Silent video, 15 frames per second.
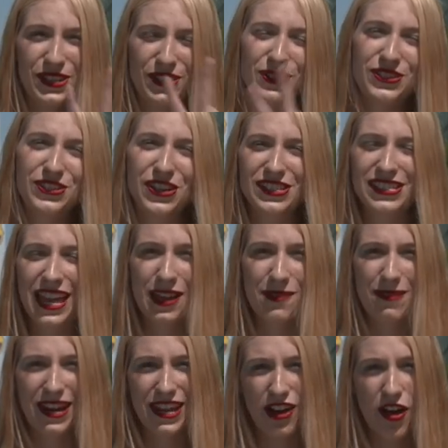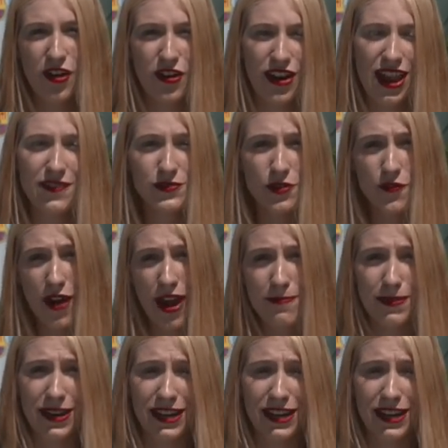Two, just like many other left or right